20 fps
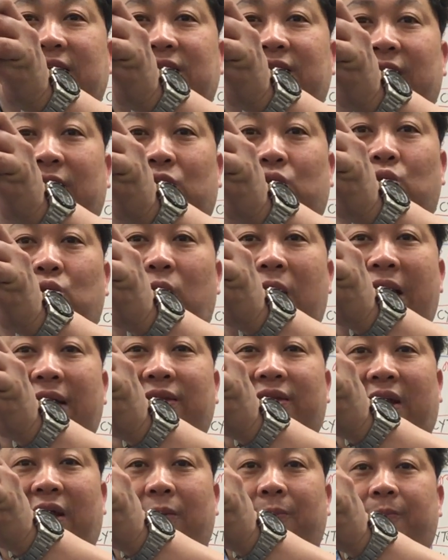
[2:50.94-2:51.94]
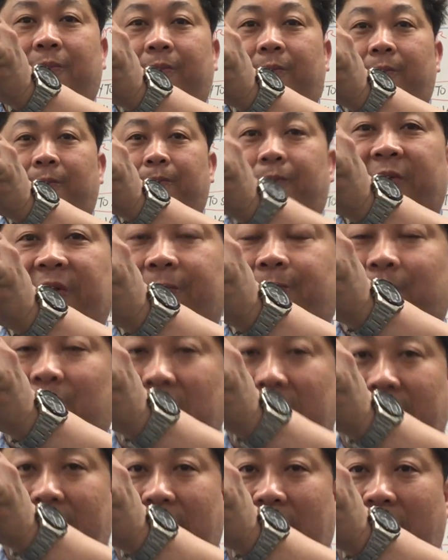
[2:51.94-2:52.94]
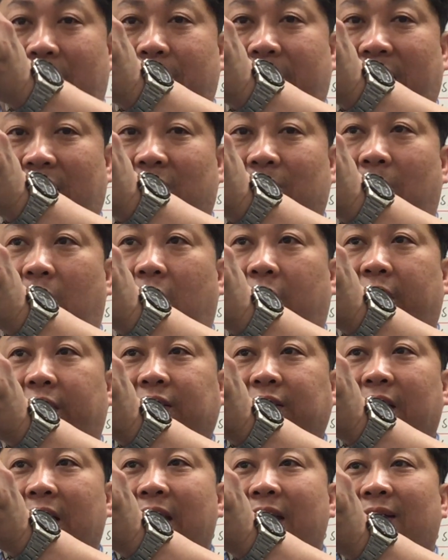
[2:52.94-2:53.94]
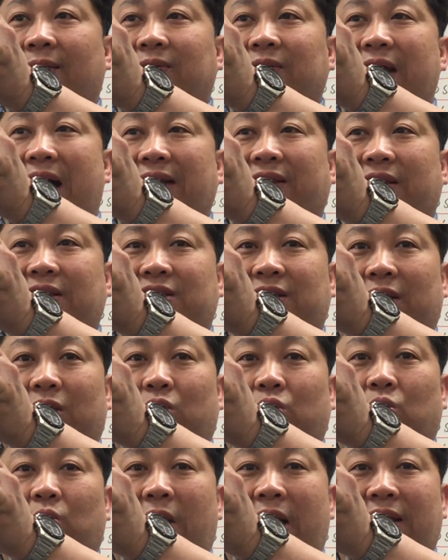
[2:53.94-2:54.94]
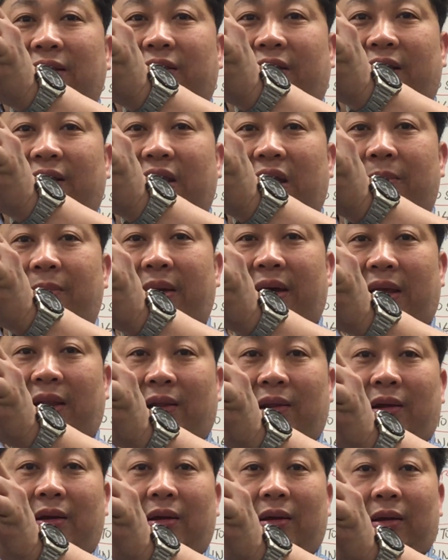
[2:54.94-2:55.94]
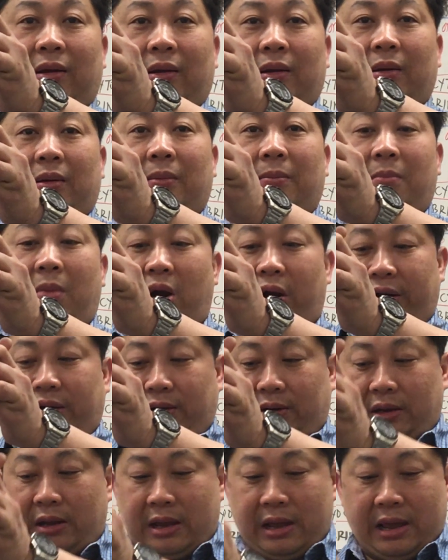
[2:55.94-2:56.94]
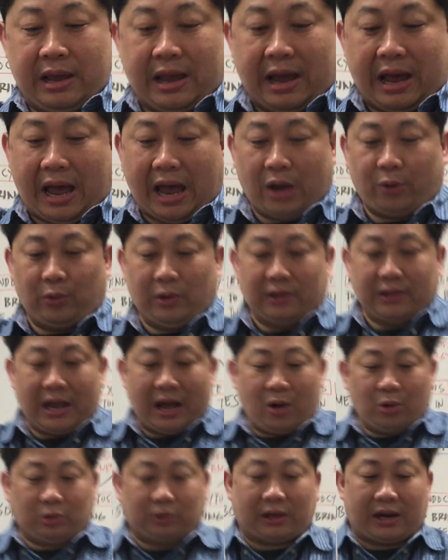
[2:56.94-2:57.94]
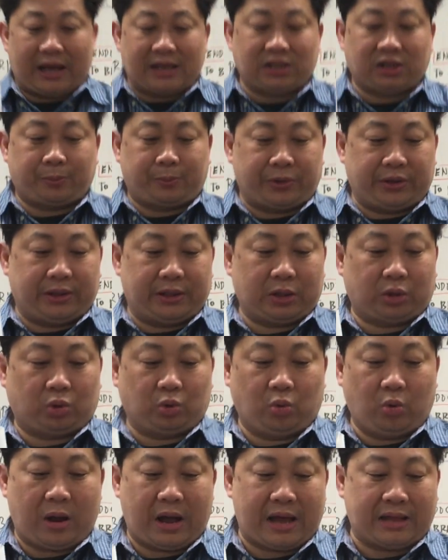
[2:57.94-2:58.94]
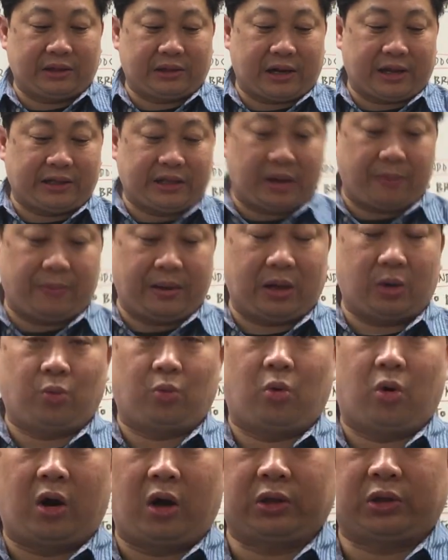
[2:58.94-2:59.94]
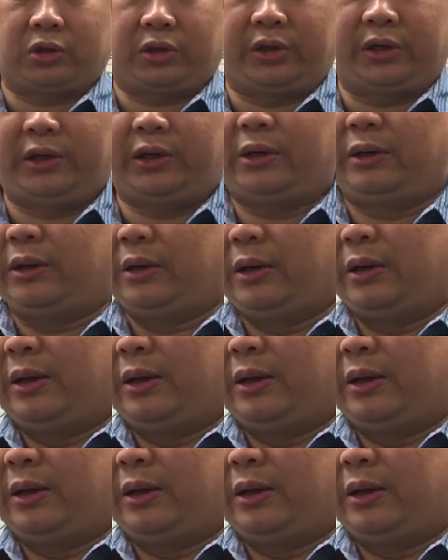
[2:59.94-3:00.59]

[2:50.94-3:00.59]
is the 250 ml mark. That is the 200 ml mark. I will now transfer the 200 ml water,